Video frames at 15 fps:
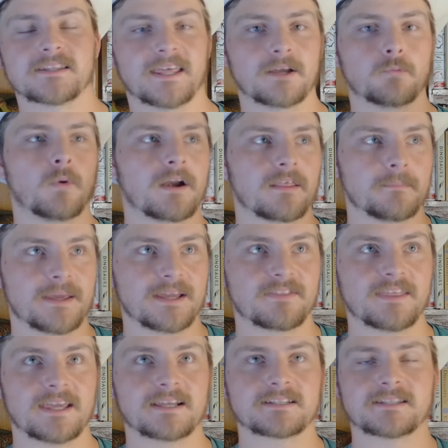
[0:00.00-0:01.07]
Like one of the big
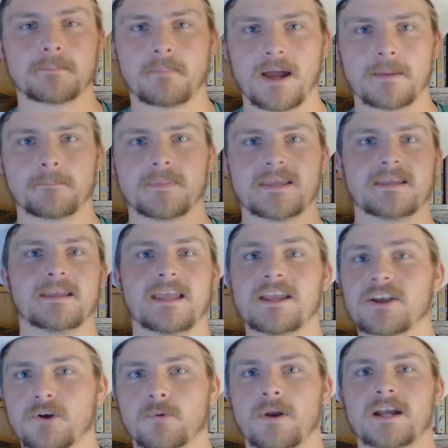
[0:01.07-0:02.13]
things that might be
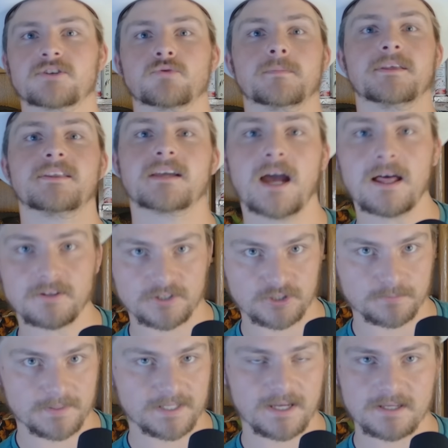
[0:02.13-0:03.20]
incorrect would be the
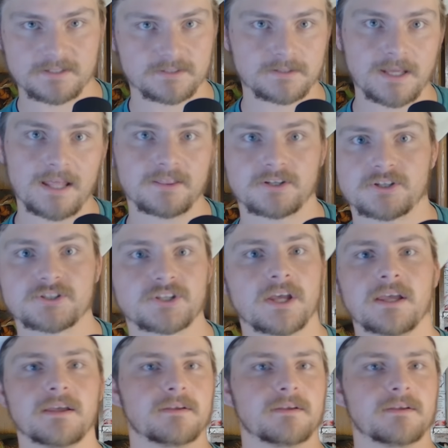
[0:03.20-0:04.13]
colors, because colors